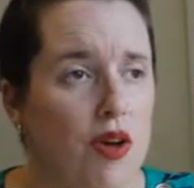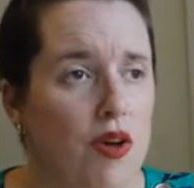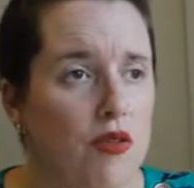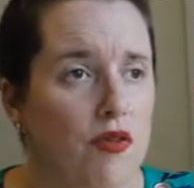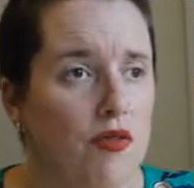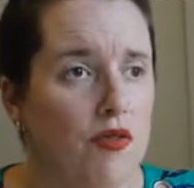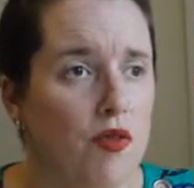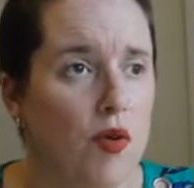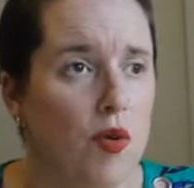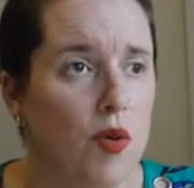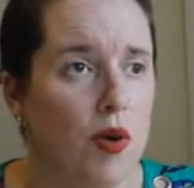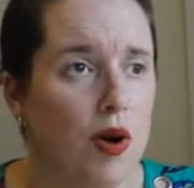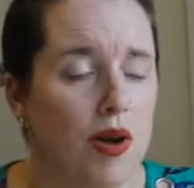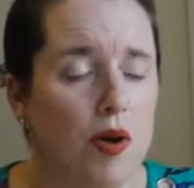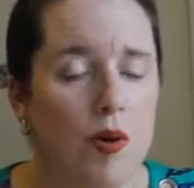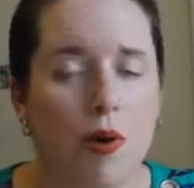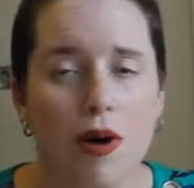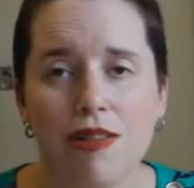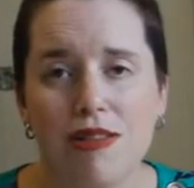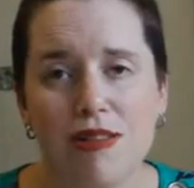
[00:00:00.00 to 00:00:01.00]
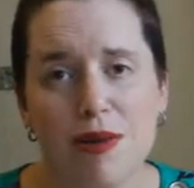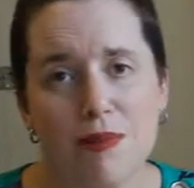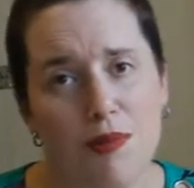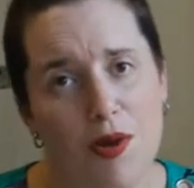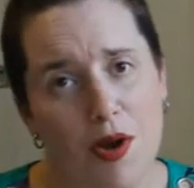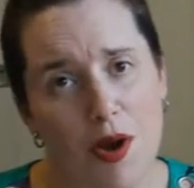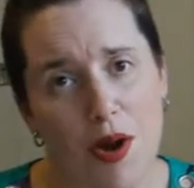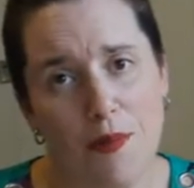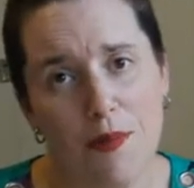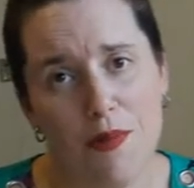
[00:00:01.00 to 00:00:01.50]
for quite some
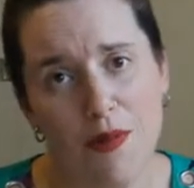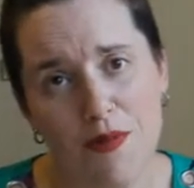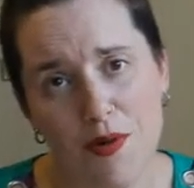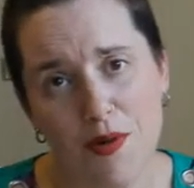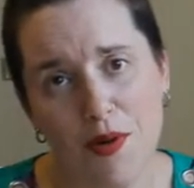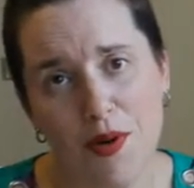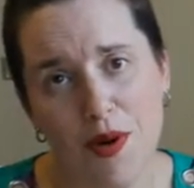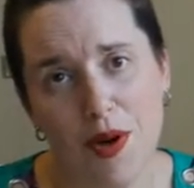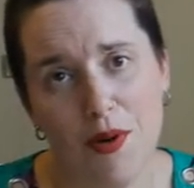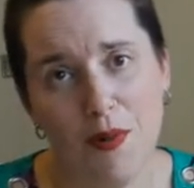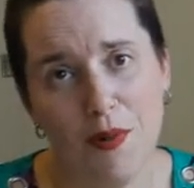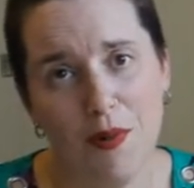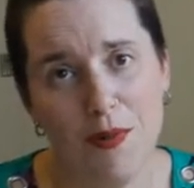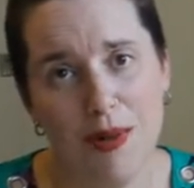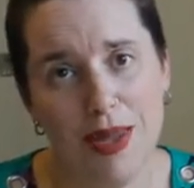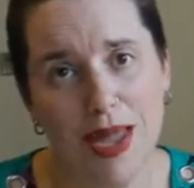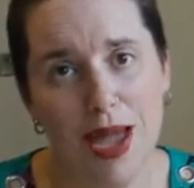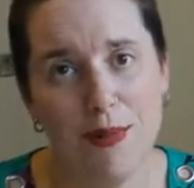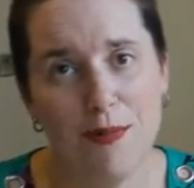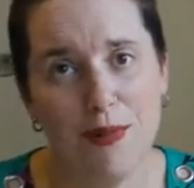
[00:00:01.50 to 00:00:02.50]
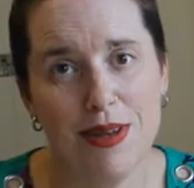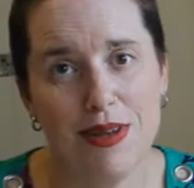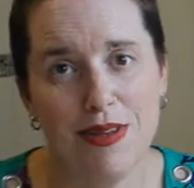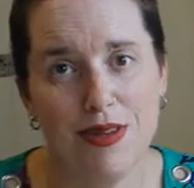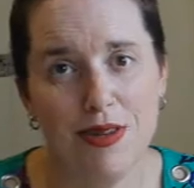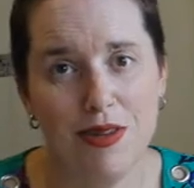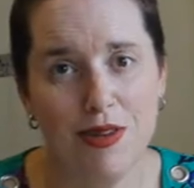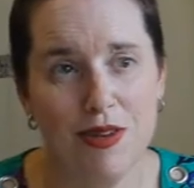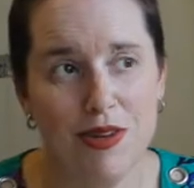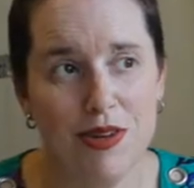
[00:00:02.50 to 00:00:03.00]
time before I would be happy
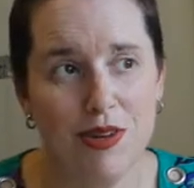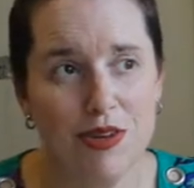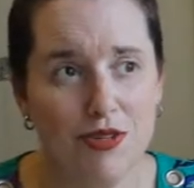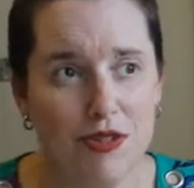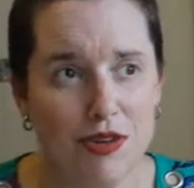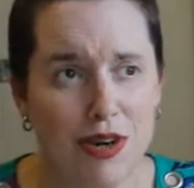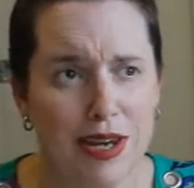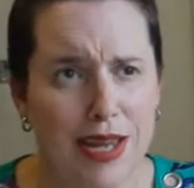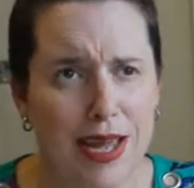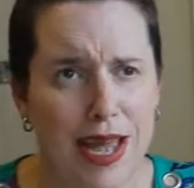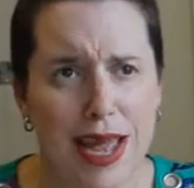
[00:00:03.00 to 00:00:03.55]
to drink